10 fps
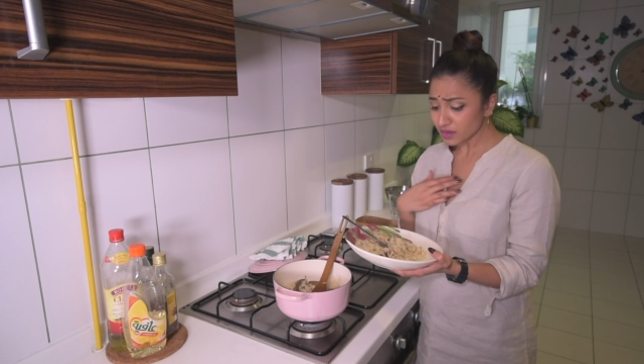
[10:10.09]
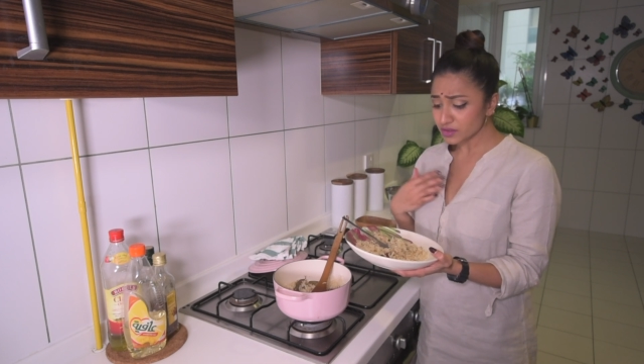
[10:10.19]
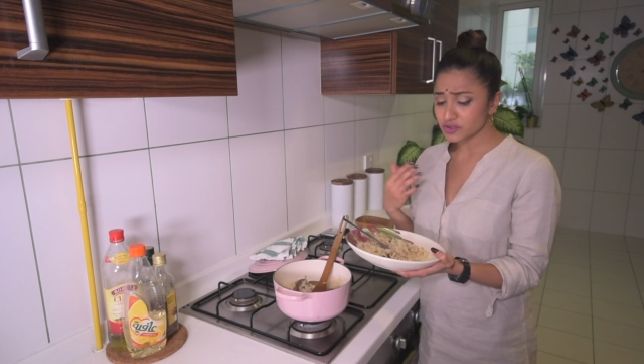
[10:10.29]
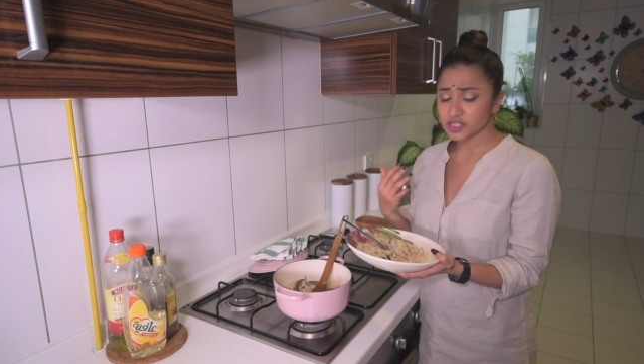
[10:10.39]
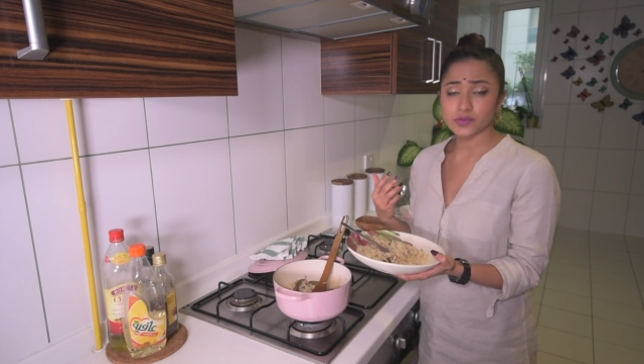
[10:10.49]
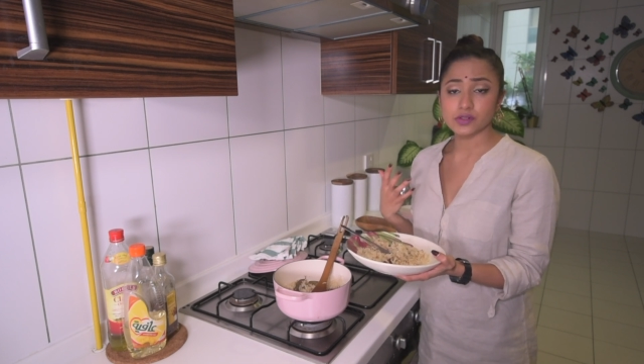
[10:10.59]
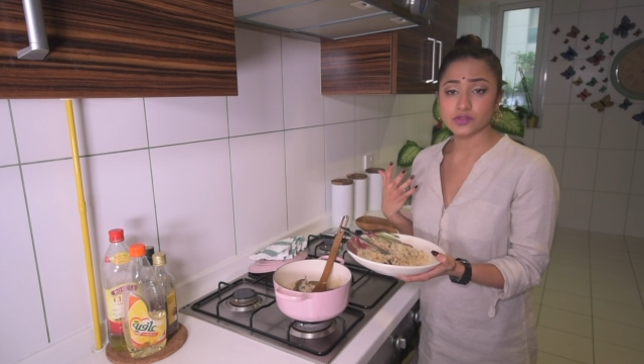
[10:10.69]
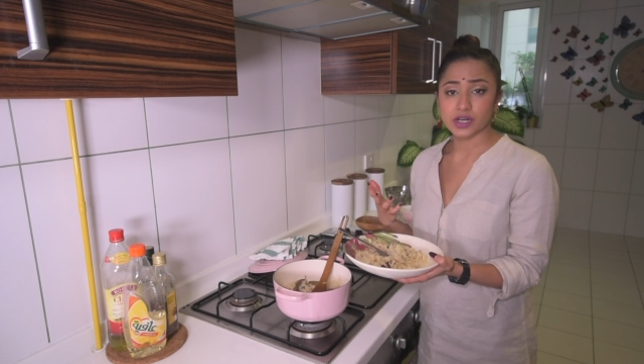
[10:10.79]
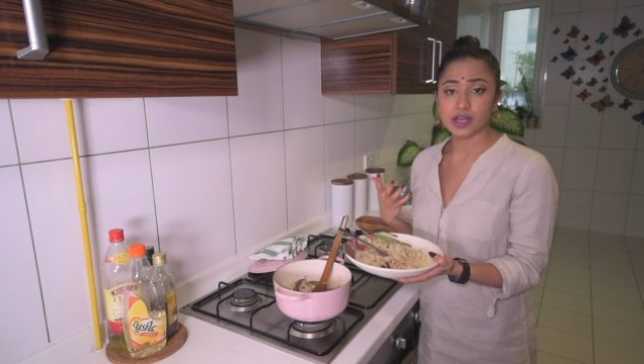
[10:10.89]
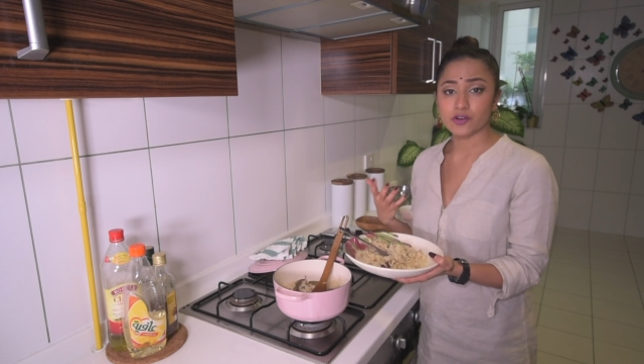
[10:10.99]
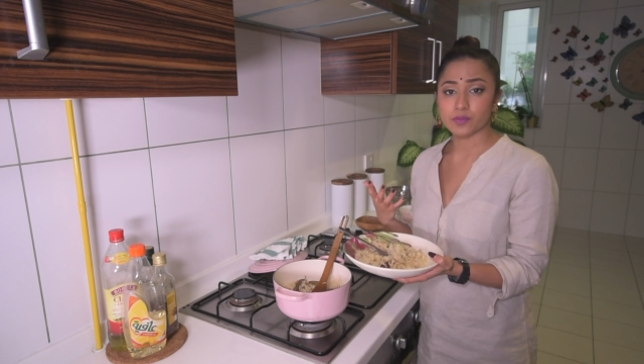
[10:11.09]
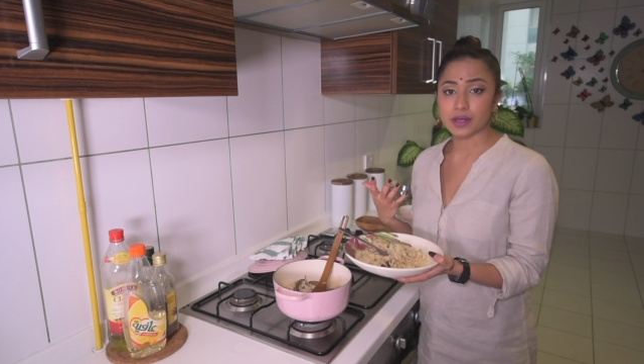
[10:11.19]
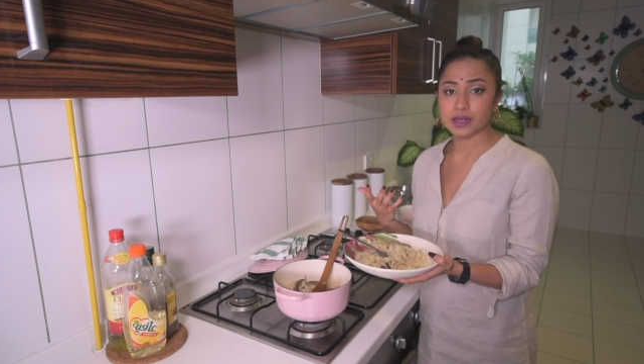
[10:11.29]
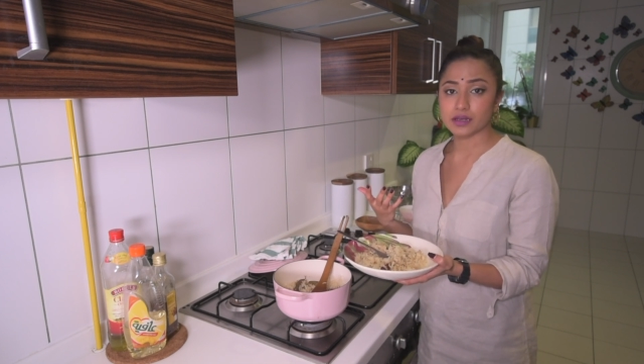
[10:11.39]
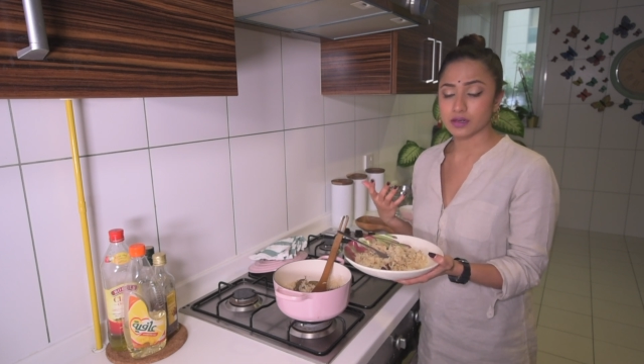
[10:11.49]
you just want to try how to
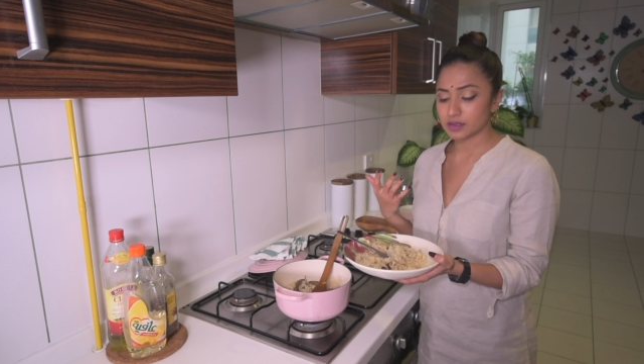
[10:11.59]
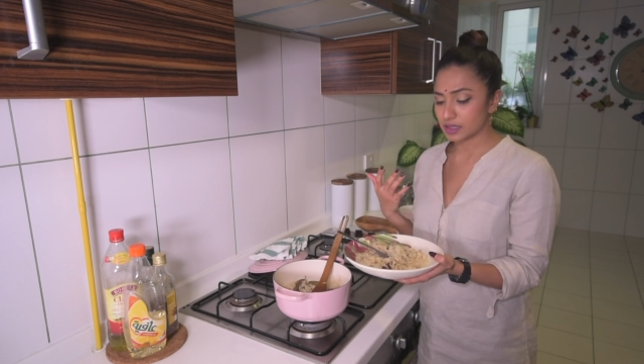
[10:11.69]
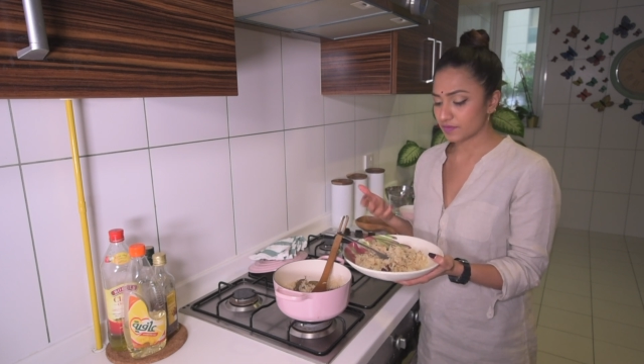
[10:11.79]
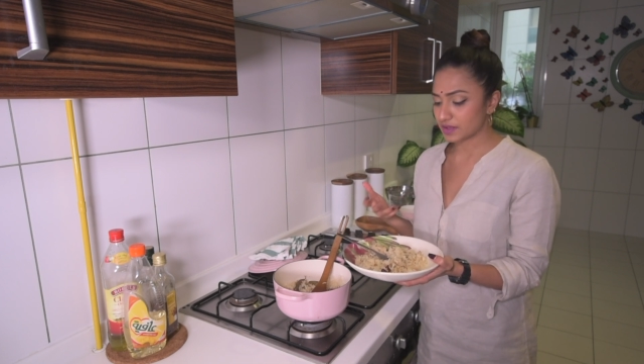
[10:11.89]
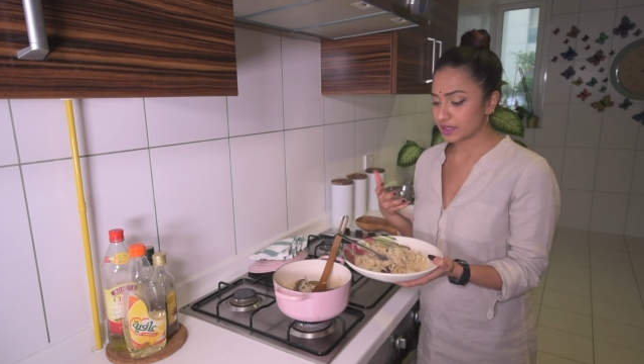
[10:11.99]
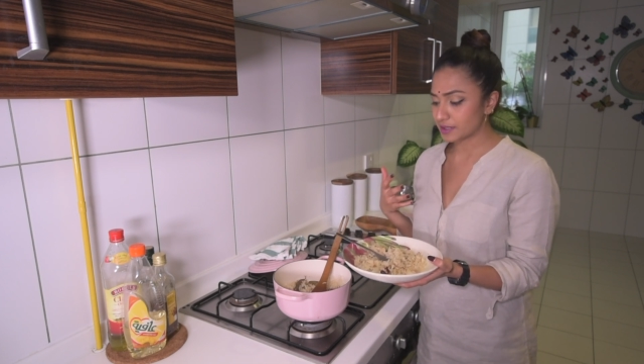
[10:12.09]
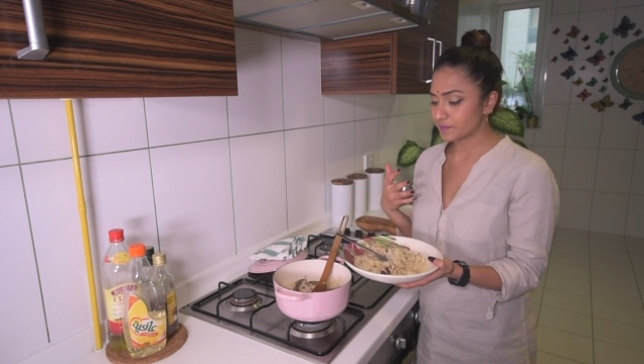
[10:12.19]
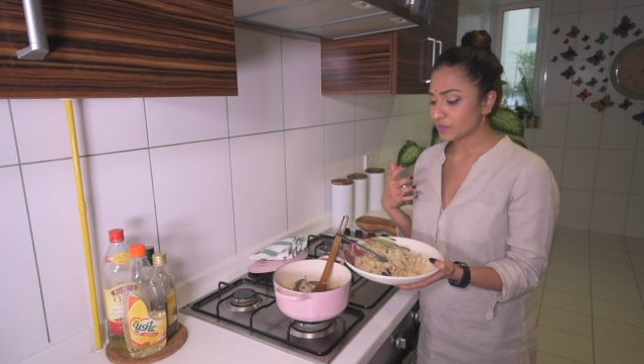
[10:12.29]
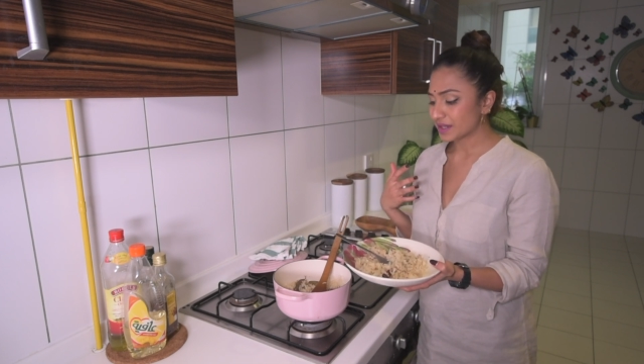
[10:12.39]
make a lovely,